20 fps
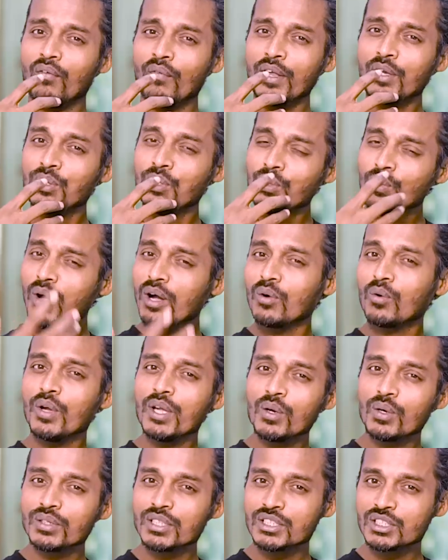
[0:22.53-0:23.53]
when you are
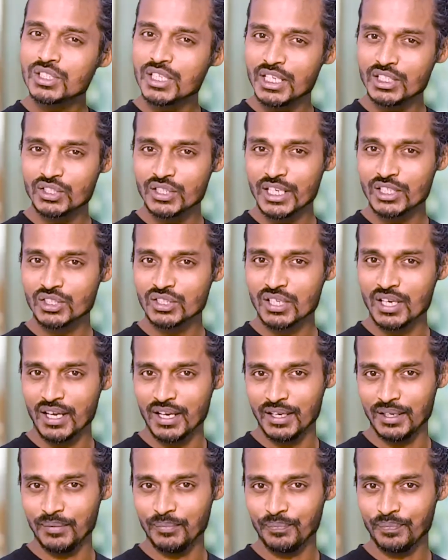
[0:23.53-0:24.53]
going on the stage next
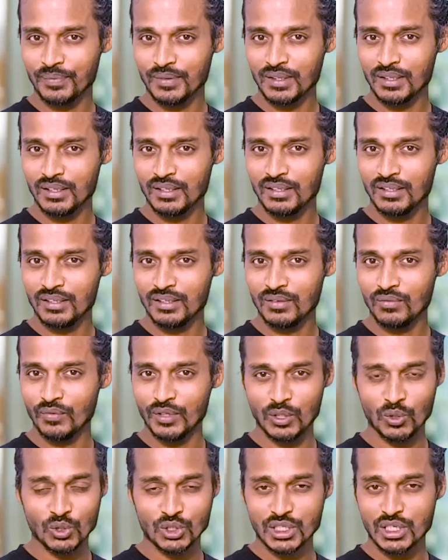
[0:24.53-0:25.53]
time,
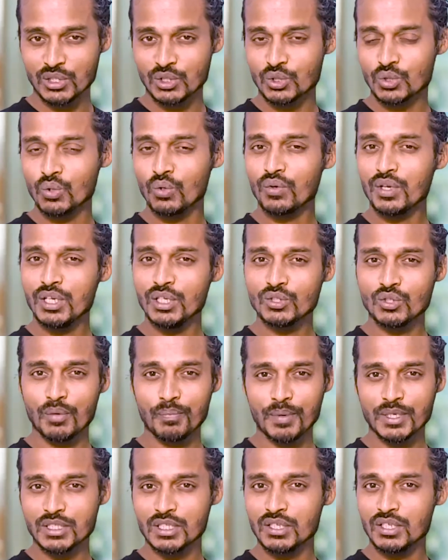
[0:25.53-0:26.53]
whether you share stories or
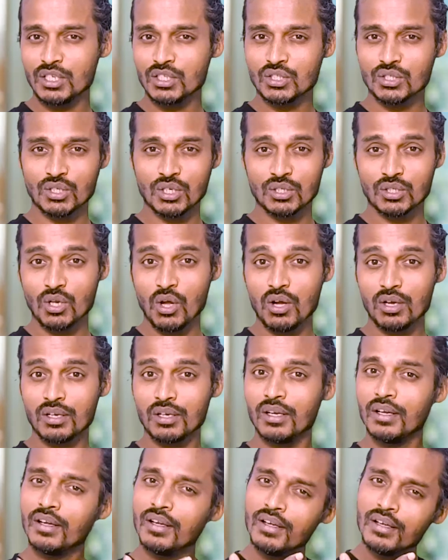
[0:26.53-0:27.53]
presentation or
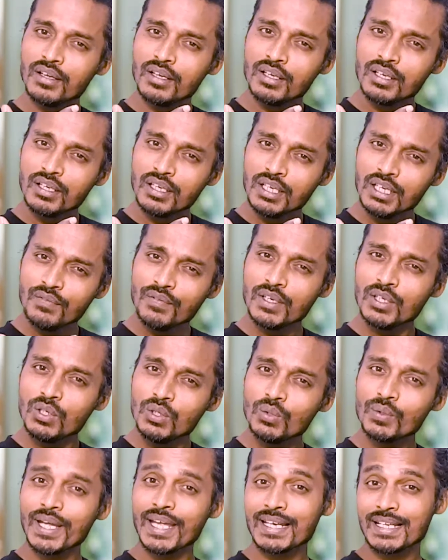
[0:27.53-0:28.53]
talk, even
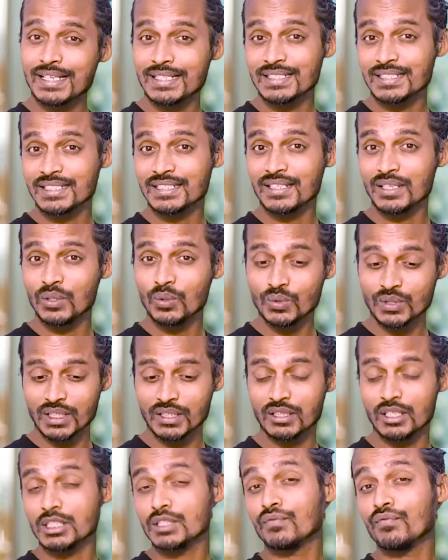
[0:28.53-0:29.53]
you can consider
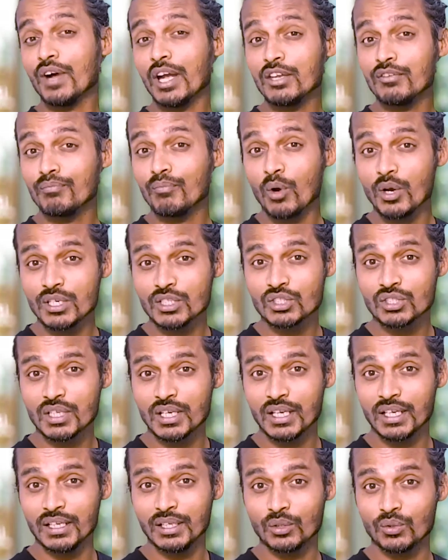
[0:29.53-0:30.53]
using this 5-point
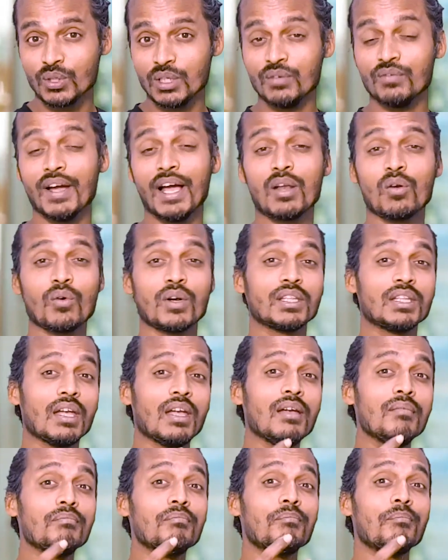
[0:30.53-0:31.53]
scale to evaluate the
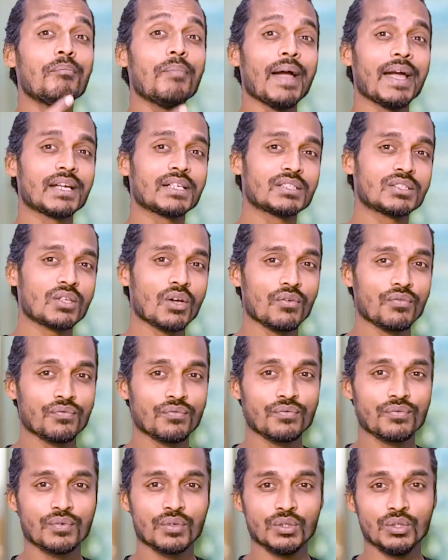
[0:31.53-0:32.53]
impact of
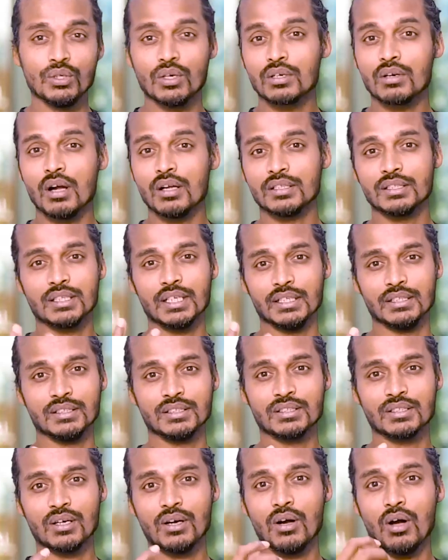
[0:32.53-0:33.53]
your
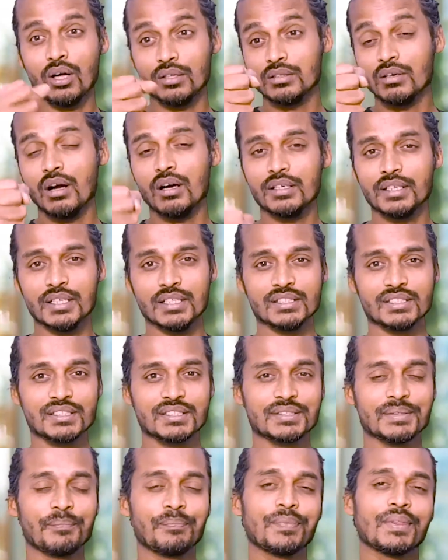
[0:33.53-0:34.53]
content on the
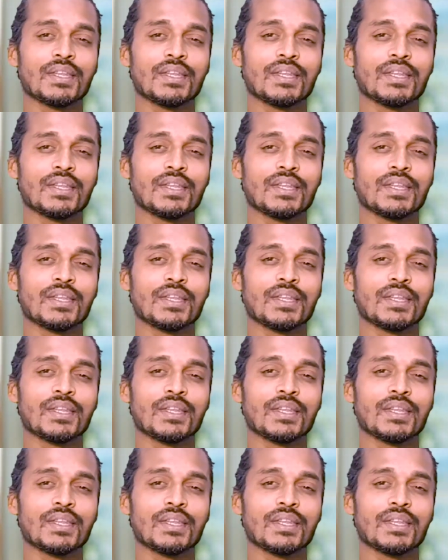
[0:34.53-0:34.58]
audience.